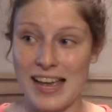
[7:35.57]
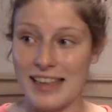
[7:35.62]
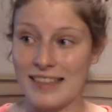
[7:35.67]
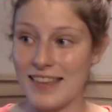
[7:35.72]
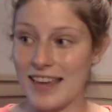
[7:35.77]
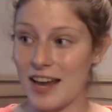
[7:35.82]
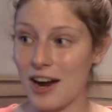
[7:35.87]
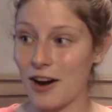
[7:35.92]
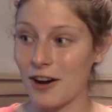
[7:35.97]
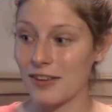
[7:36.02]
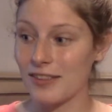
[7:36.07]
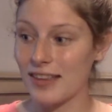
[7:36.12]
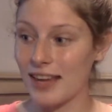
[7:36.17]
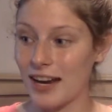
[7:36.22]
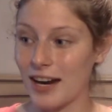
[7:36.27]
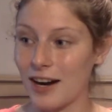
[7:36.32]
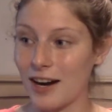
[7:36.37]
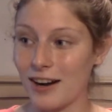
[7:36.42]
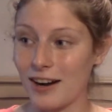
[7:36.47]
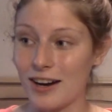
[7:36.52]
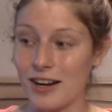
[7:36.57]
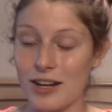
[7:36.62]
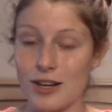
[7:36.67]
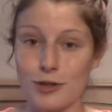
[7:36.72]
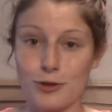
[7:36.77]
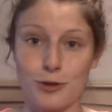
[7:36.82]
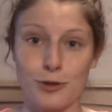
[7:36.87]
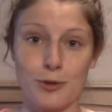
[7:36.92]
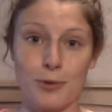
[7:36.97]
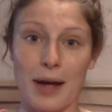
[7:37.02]
They are there
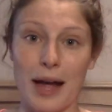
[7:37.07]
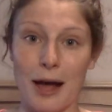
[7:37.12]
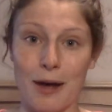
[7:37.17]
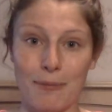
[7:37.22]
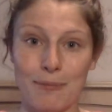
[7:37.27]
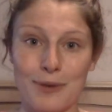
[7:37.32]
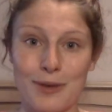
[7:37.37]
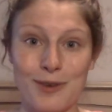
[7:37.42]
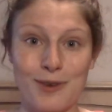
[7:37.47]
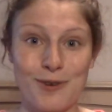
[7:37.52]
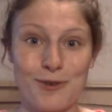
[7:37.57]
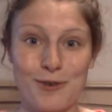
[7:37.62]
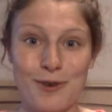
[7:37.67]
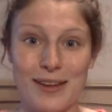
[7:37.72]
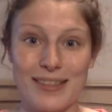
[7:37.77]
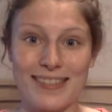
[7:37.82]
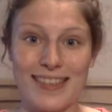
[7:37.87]
to help you.